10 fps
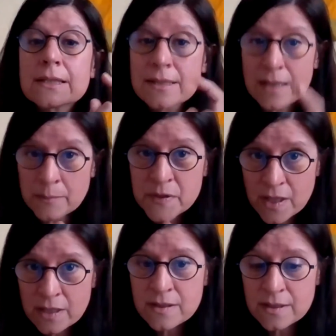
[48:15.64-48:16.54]
some
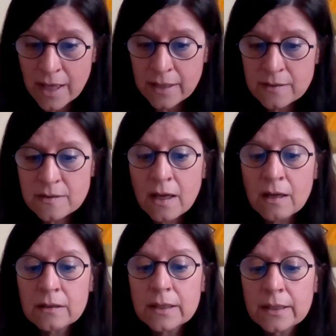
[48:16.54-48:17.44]
scenes
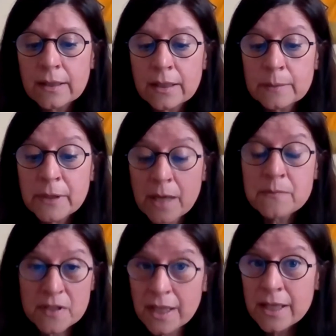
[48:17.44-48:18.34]
later it
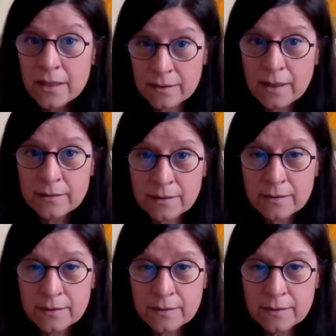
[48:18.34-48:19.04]
becomes clear that